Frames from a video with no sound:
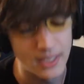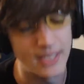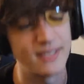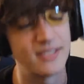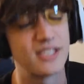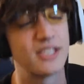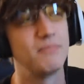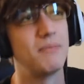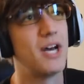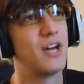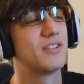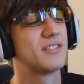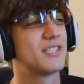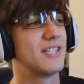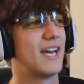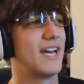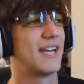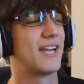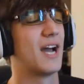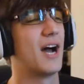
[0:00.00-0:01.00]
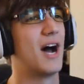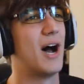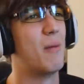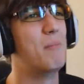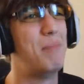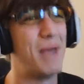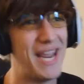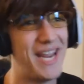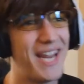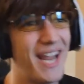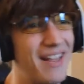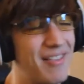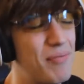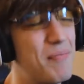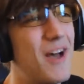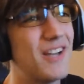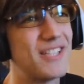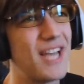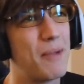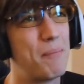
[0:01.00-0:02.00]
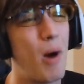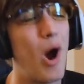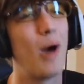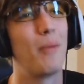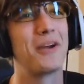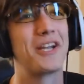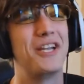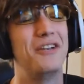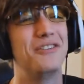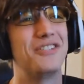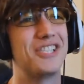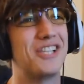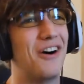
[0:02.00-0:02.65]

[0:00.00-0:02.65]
It smells like uh, bake. It smells like barbecue